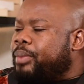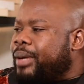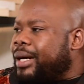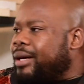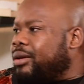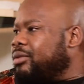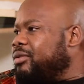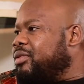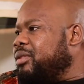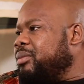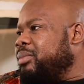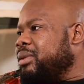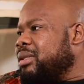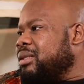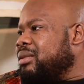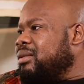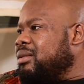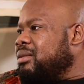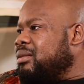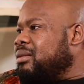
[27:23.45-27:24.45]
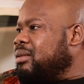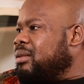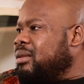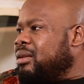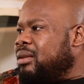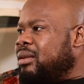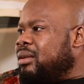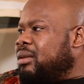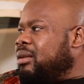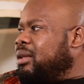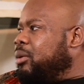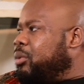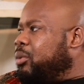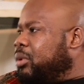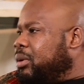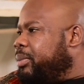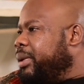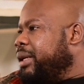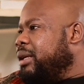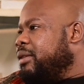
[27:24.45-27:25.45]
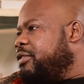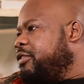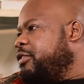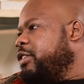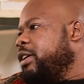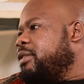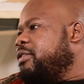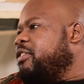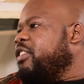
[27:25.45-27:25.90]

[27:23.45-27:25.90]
be part of the business, they will benefit